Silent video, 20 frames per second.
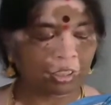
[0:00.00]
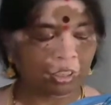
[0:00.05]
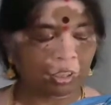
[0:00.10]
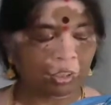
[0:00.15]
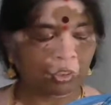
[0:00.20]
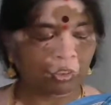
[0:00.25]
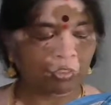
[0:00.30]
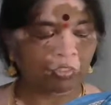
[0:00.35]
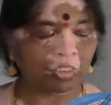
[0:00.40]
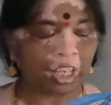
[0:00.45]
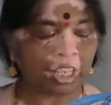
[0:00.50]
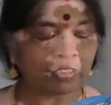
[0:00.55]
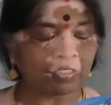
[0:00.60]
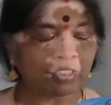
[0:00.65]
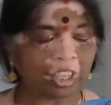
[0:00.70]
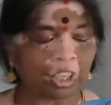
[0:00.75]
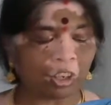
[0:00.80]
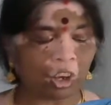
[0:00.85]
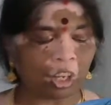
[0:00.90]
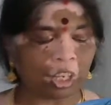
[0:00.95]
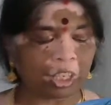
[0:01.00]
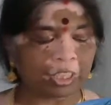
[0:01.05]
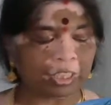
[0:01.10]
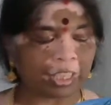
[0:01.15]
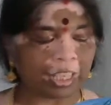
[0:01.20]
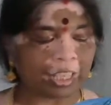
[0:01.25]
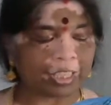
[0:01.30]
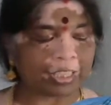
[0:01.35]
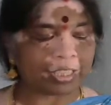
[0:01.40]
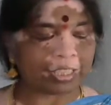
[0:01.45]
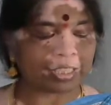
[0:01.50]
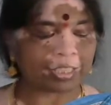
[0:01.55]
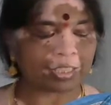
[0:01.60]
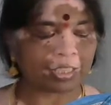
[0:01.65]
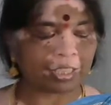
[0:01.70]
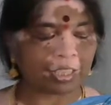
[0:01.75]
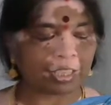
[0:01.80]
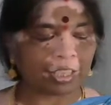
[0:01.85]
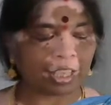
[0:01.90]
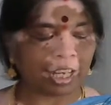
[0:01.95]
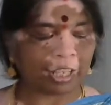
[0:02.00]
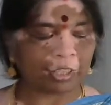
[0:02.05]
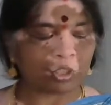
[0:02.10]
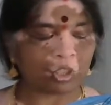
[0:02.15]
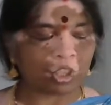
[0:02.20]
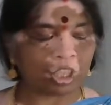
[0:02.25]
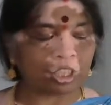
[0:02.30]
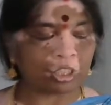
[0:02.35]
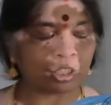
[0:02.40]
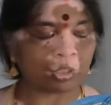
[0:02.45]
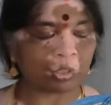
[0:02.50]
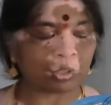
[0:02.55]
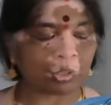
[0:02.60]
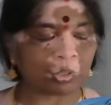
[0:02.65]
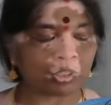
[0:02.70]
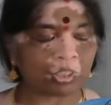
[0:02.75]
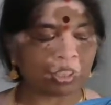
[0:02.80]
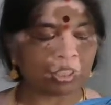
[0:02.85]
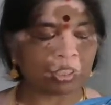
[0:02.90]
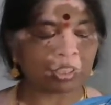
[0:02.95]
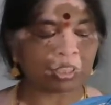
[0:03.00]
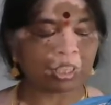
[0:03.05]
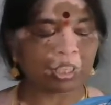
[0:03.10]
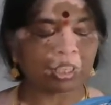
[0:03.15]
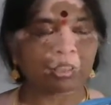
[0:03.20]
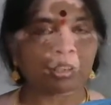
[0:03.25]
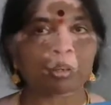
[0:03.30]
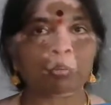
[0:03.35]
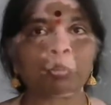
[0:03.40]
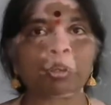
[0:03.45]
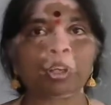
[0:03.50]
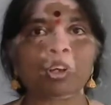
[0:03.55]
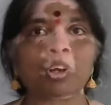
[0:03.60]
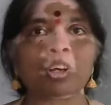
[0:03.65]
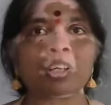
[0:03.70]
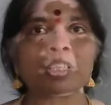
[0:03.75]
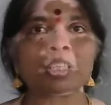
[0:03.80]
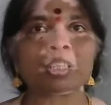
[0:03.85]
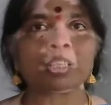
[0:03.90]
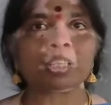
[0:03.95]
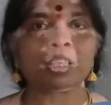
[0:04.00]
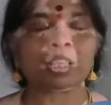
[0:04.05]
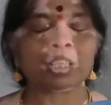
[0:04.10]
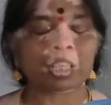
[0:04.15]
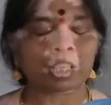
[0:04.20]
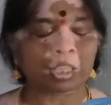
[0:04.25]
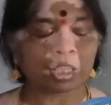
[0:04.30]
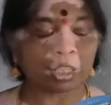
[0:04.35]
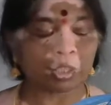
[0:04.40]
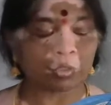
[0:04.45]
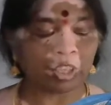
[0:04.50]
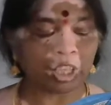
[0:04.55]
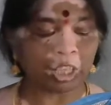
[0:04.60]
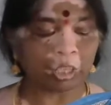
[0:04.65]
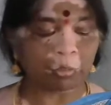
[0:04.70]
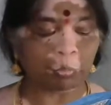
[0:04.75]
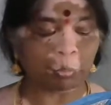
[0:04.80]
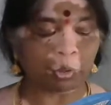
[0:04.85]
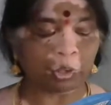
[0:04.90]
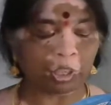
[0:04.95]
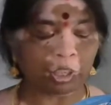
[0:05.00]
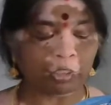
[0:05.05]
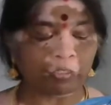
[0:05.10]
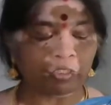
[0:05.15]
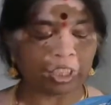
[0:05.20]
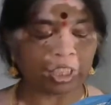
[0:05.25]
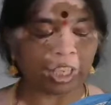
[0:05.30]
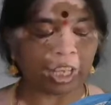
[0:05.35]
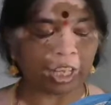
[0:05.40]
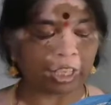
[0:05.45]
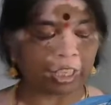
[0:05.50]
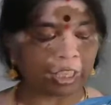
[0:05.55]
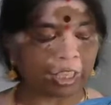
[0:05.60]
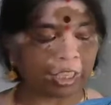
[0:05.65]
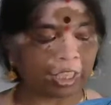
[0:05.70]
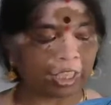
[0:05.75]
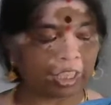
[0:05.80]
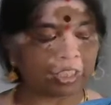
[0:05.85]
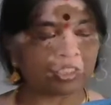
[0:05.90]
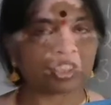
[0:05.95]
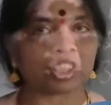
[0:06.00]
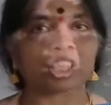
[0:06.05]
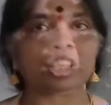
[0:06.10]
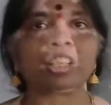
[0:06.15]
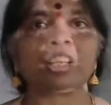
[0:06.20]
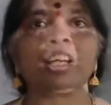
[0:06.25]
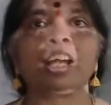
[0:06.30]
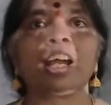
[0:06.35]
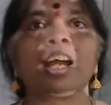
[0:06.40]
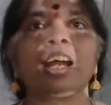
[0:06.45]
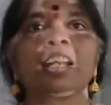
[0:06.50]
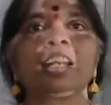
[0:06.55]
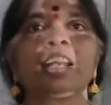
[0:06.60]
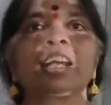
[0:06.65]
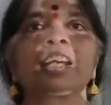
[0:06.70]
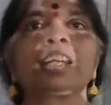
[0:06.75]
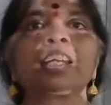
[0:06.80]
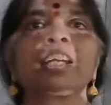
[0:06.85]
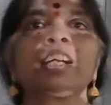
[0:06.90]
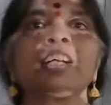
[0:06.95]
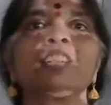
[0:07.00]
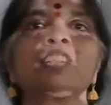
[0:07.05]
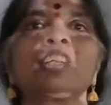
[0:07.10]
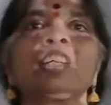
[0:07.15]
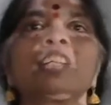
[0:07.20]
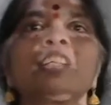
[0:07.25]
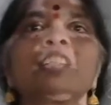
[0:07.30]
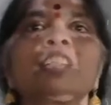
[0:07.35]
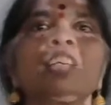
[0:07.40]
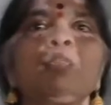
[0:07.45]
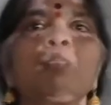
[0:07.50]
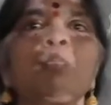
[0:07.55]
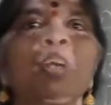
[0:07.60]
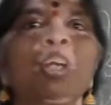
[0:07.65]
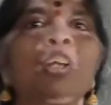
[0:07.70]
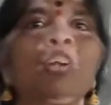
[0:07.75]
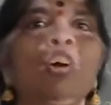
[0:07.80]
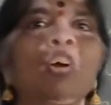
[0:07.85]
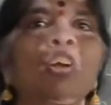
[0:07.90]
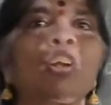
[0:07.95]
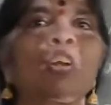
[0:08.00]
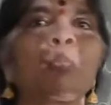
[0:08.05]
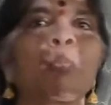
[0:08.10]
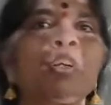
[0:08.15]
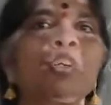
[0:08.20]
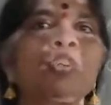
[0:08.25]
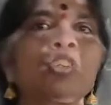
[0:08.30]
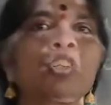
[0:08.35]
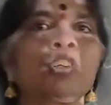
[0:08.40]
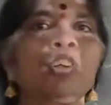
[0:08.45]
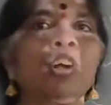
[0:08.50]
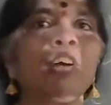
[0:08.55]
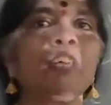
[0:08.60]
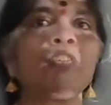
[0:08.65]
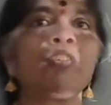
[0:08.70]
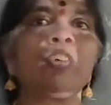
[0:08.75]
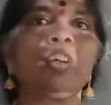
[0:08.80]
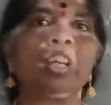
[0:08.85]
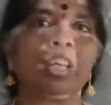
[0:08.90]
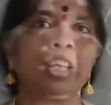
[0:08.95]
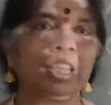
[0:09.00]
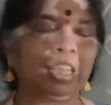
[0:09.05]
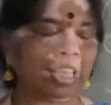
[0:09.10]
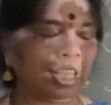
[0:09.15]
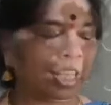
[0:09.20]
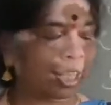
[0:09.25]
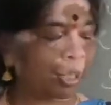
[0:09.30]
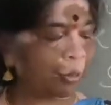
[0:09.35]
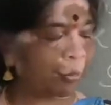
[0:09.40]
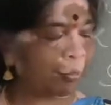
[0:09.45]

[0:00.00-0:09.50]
Why we call it as natural resources? Because it is very important for the agriculture and agriculture is the main occupation of India.